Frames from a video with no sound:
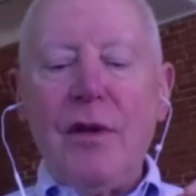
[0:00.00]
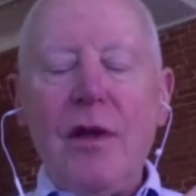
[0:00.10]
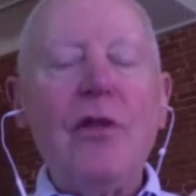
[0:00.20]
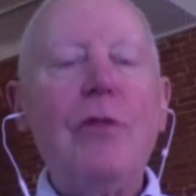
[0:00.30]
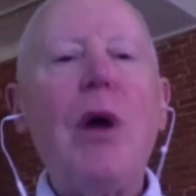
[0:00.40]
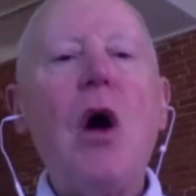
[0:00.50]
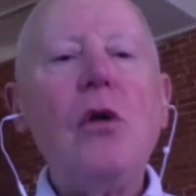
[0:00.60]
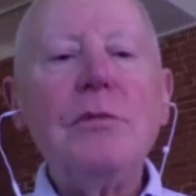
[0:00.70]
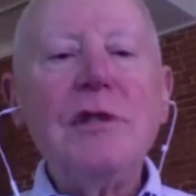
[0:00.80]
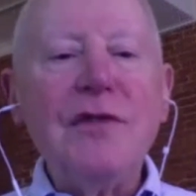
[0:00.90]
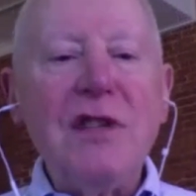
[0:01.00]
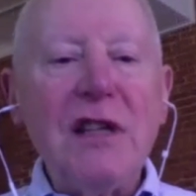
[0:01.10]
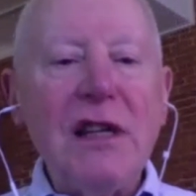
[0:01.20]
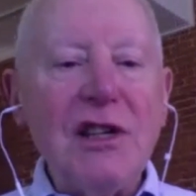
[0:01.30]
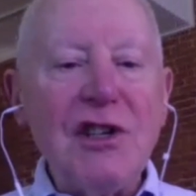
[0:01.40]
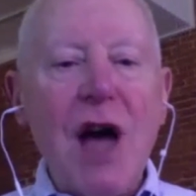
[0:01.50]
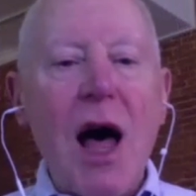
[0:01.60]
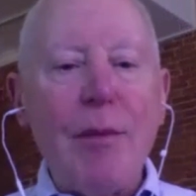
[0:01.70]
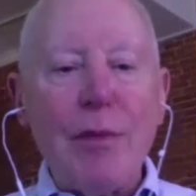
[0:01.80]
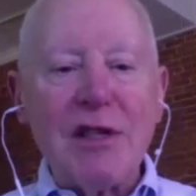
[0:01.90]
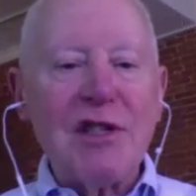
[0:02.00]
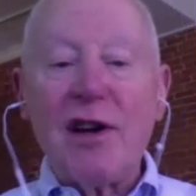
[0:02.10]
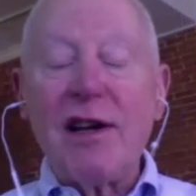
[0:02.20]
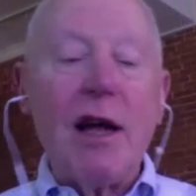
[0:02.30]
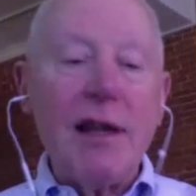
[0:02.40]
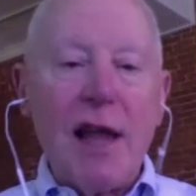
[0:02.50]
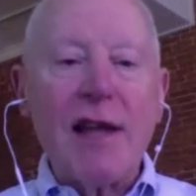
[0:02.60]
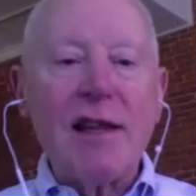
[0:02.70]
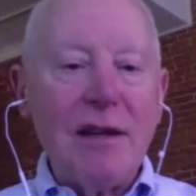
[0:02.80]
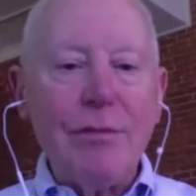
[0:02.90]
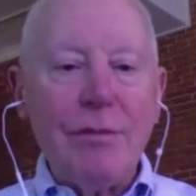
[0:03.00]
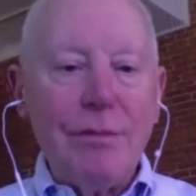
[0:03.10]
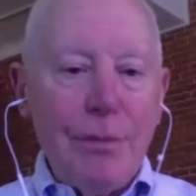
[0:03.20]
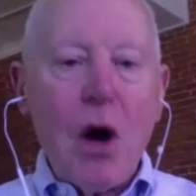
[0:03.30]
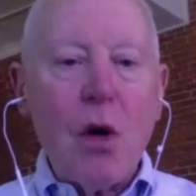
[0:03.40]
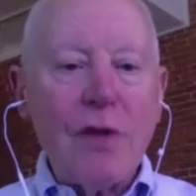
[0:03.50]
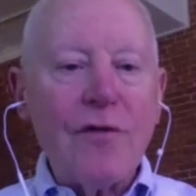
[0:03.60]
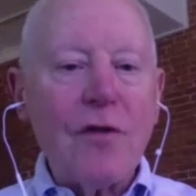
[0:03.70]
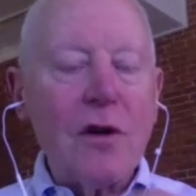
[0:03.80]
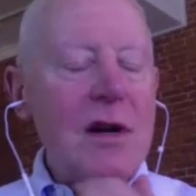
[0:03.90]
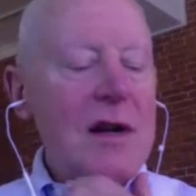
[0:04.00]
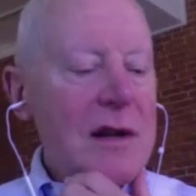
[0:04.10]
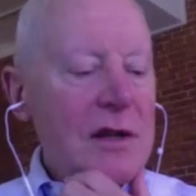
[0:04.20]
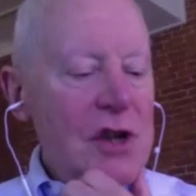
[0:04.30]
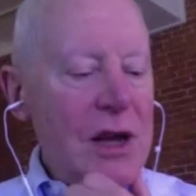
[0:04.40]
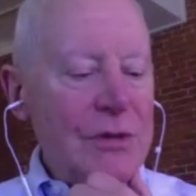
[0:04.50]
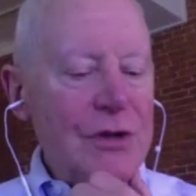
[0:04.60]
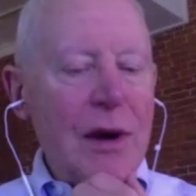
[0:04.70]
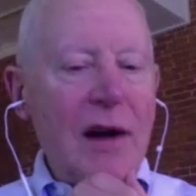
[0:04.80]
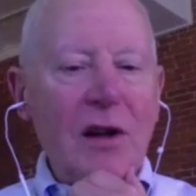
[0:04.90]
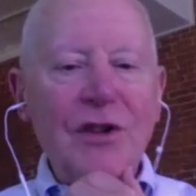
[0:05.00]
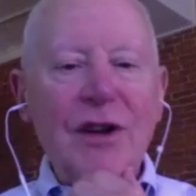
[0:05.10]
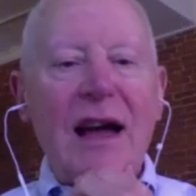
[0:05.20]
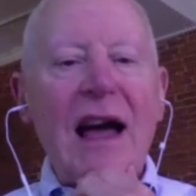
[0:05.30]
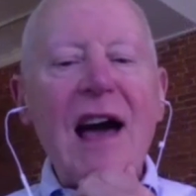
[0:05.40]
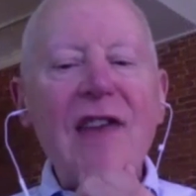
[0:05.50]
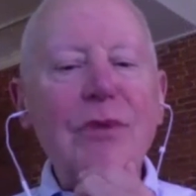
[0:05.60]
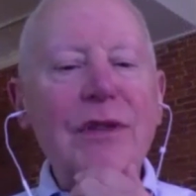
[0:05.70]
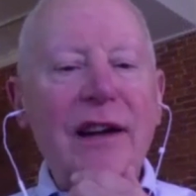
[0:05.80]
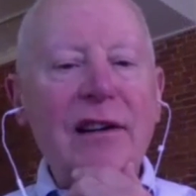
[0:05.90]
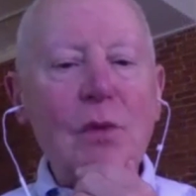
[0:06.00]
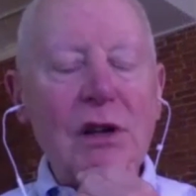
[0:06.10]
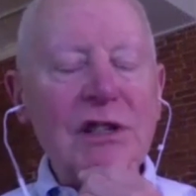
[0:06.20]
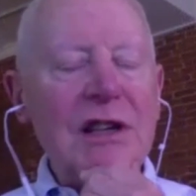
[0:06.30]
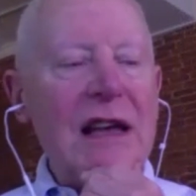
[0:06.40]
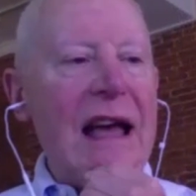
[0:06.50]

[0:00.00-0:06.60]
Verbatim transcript: the poems of Dylan Thomas, a very unlikely poet for James Merrill to have, but there it was.